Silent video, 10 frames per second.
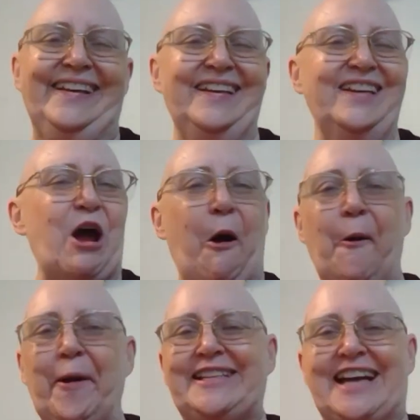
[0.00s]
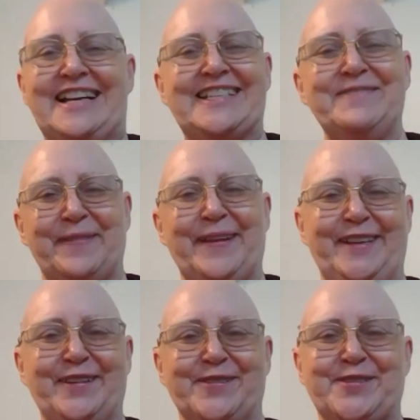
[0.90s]
No, it doesn't mean
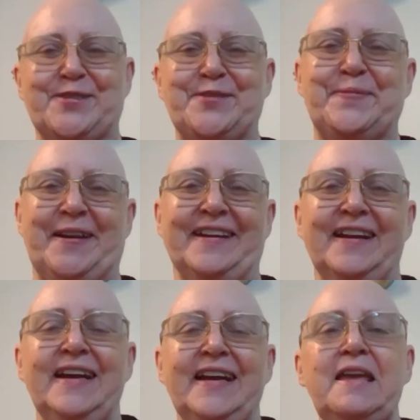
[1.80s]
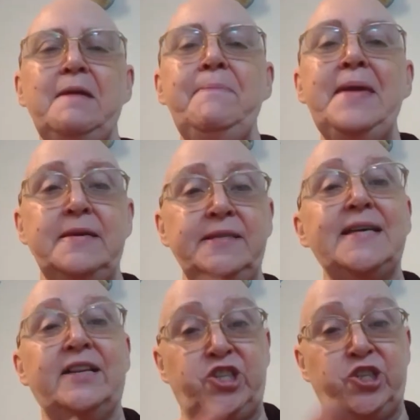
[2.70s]
you're stupid. It means
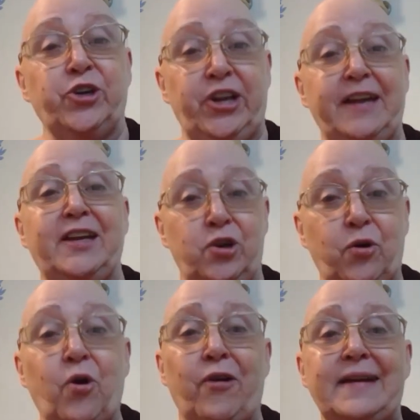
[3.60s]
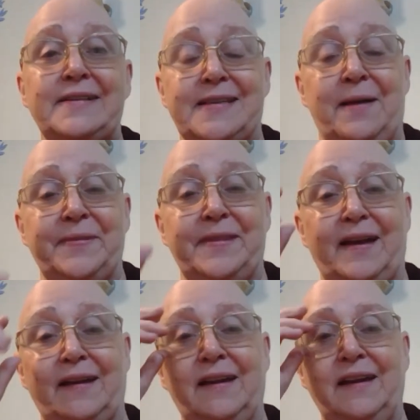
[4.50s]
that you're ignoring
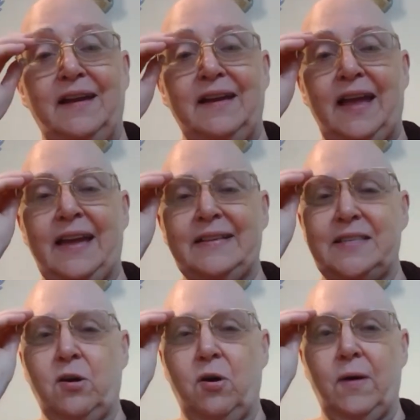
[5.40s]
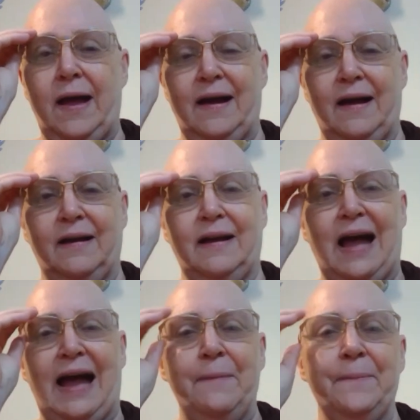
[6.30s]
something. And so uh,
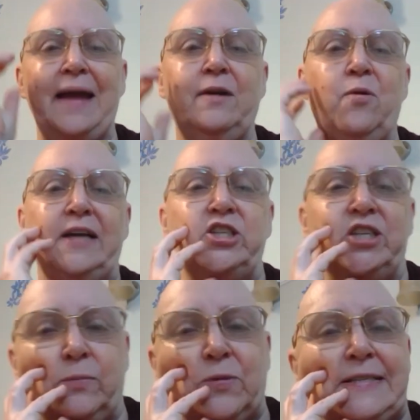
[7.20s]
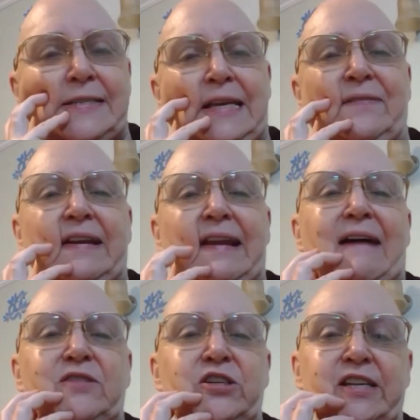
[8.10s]
I, my question was, even
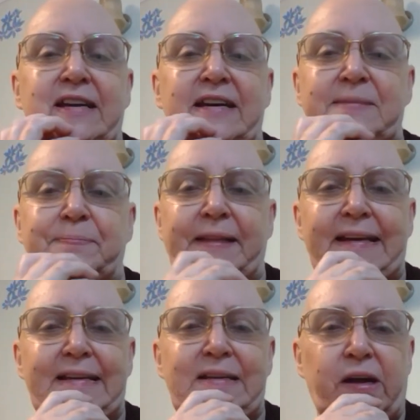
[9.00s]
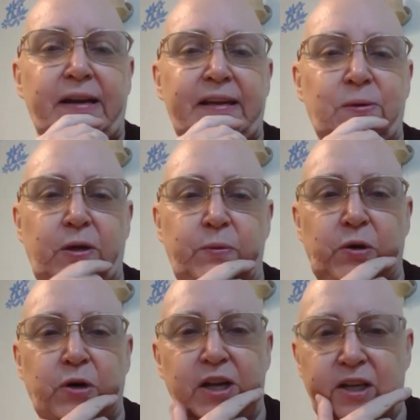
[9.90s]
after he explained what he, we
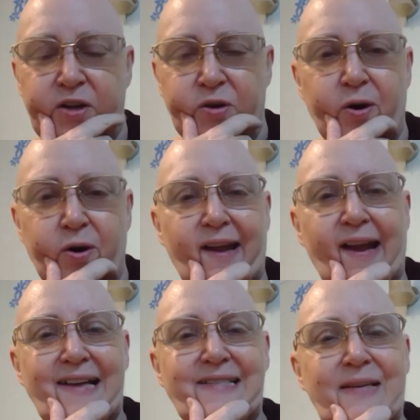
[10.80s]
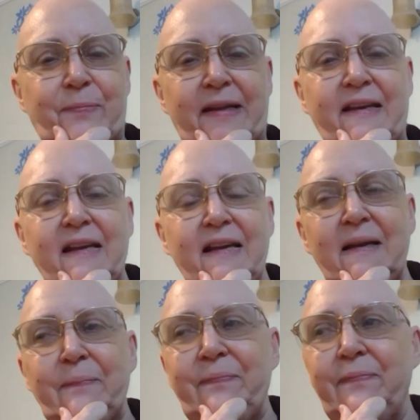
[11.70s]
were ignoring, I said, but,
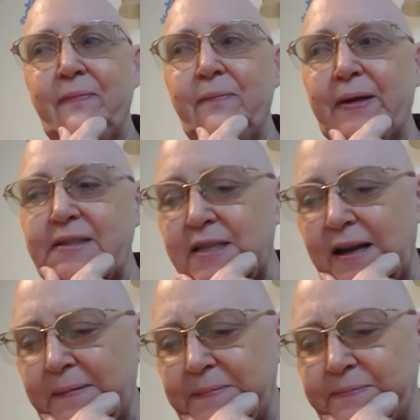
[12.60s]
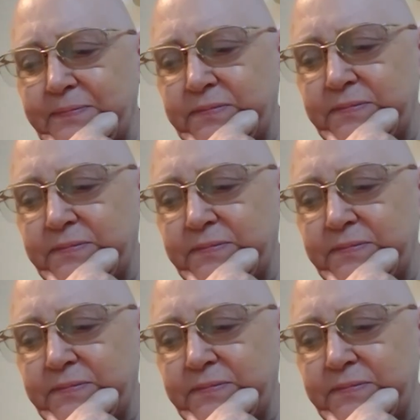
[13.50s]
but um,